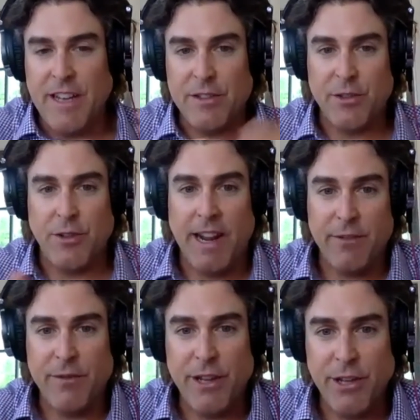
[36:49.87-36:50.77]
And so then I
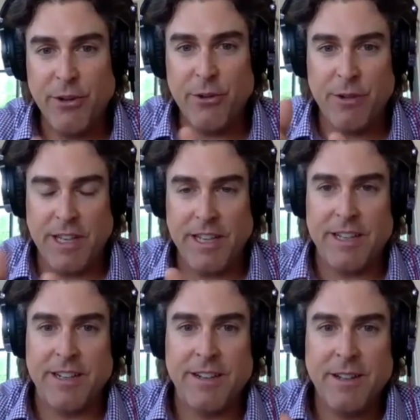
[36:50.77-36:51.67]
video
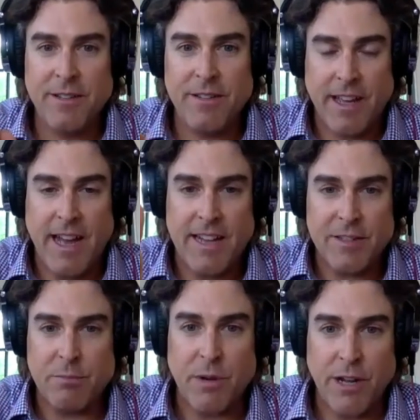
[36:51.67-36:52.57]
in the
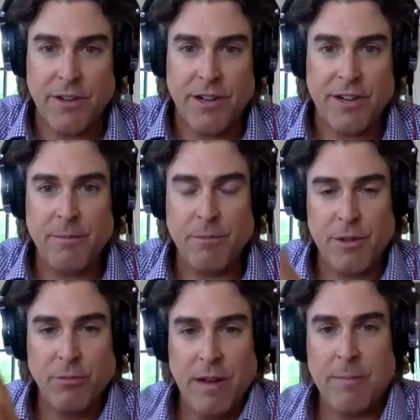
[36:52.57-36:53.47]
guy's brother with
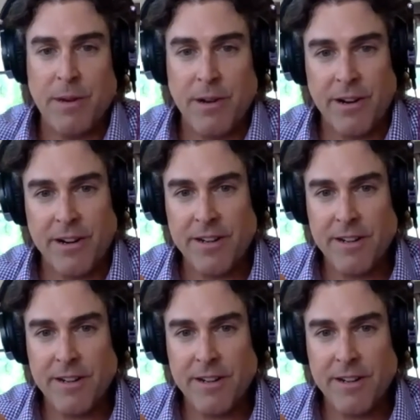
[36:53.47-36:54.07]
the webinar.